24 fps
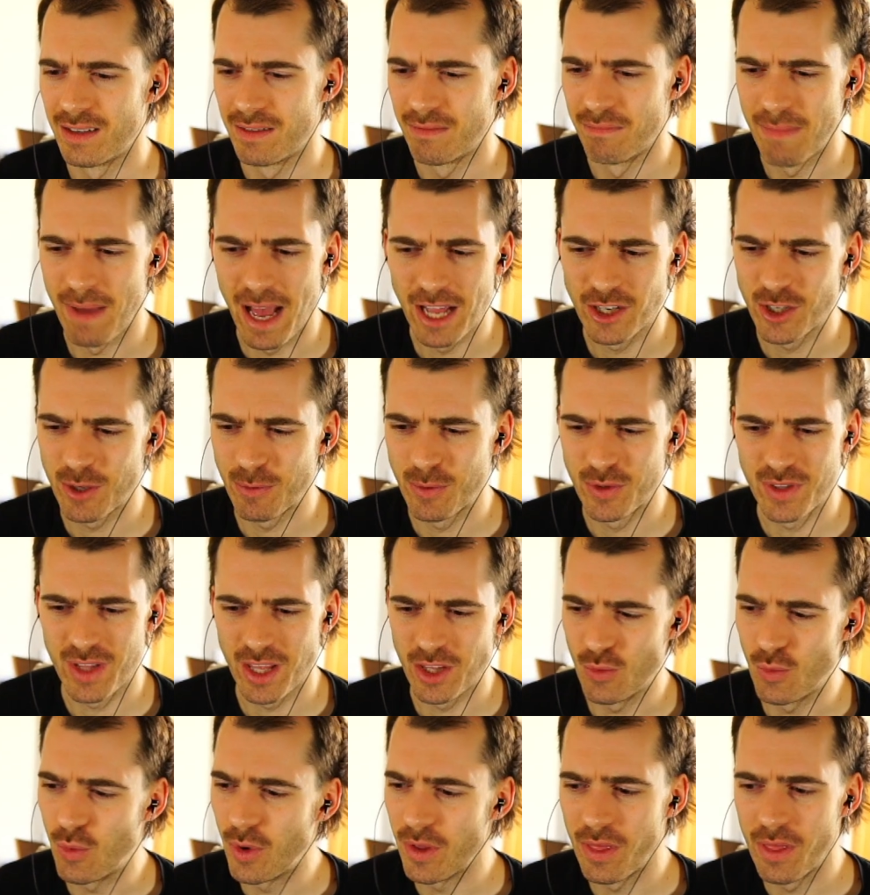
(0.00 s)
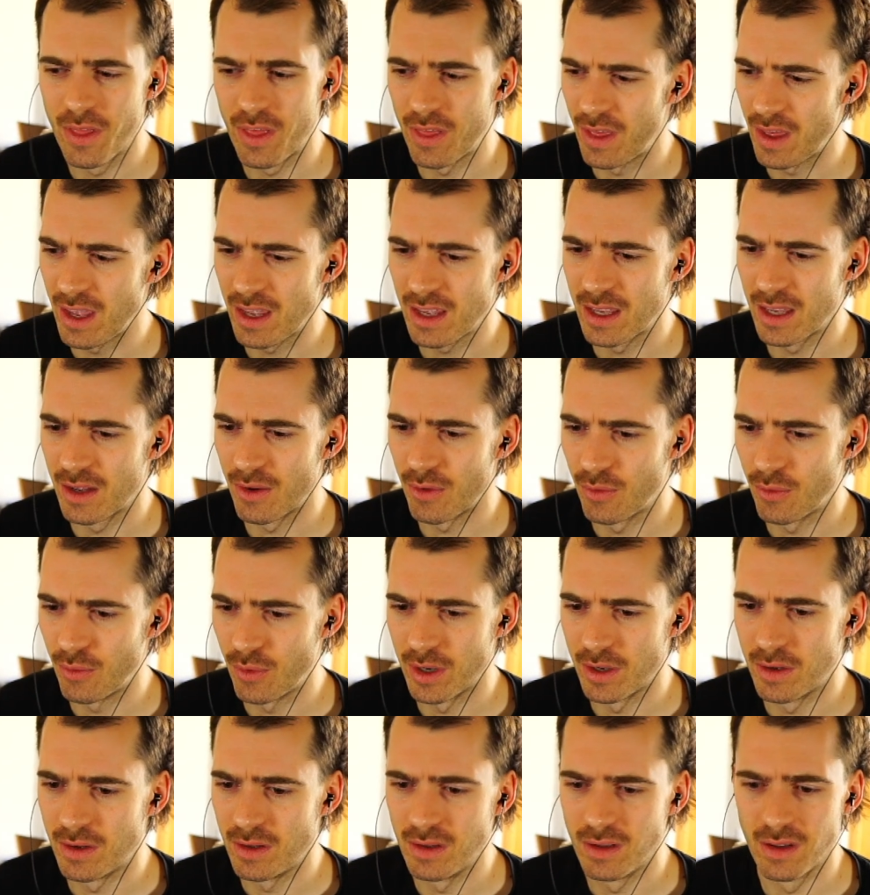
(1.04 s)
matchups that you wouldn't think it
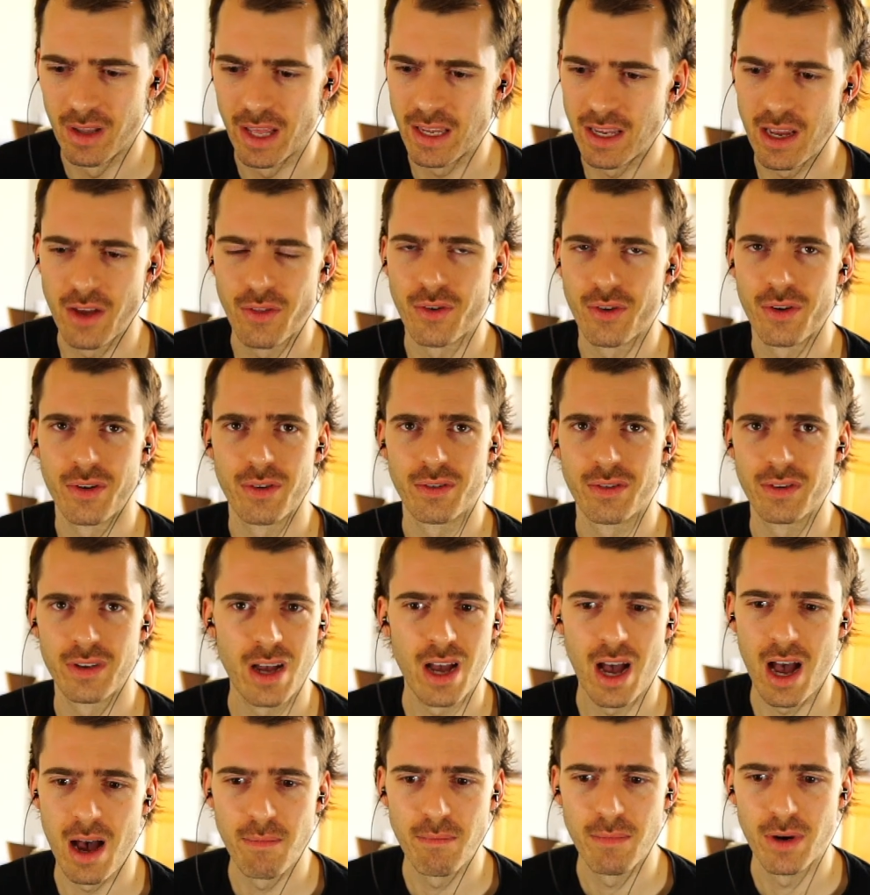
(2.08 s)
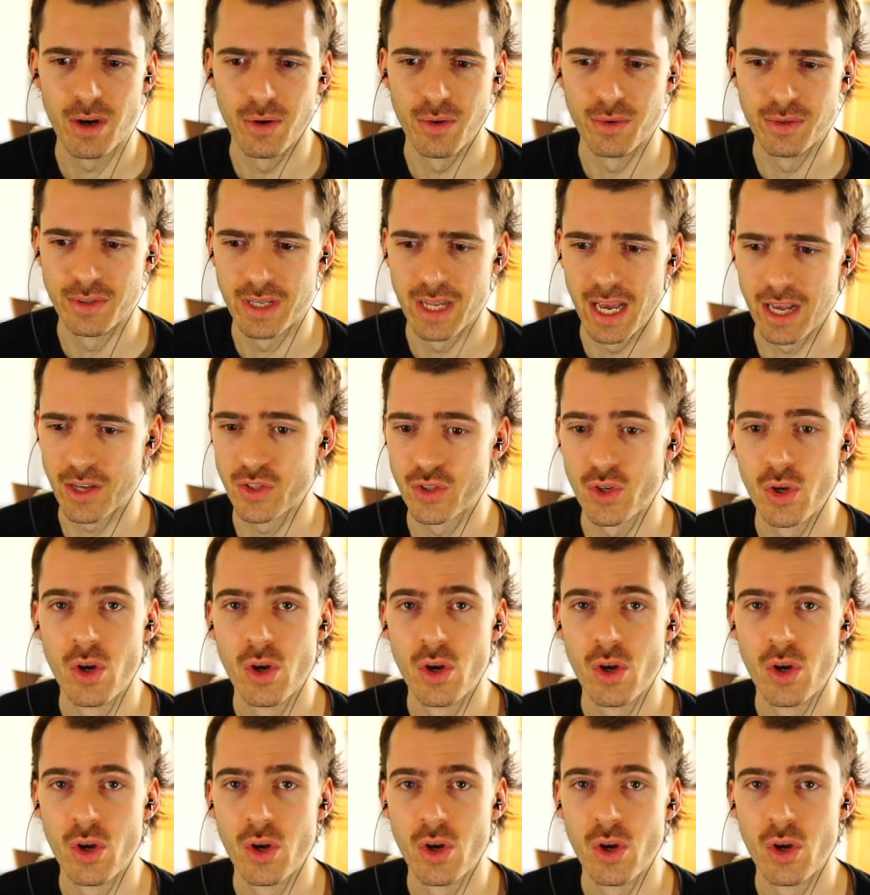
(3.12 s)
would, like other combo decks